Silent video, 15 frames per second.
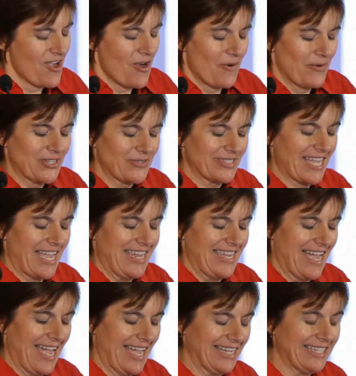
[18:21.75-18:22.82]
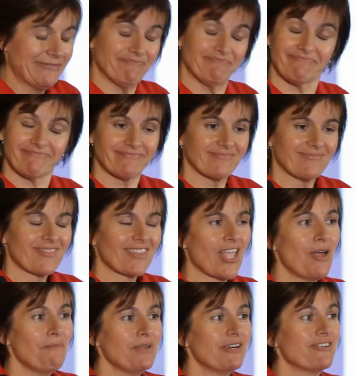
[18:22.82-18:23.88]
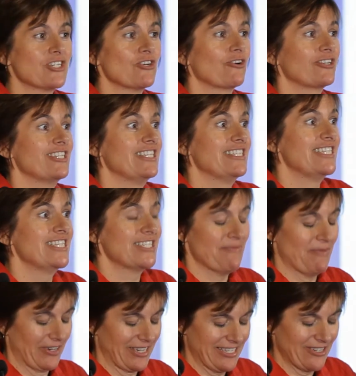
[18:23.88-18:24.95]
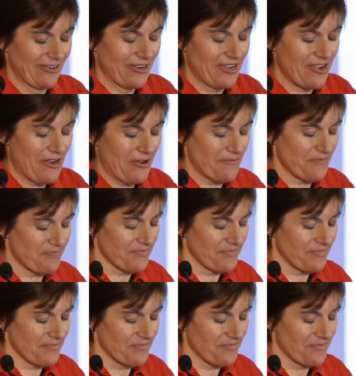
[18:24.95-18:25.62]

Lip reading: which was a bit of a shock to the system, I can tell you.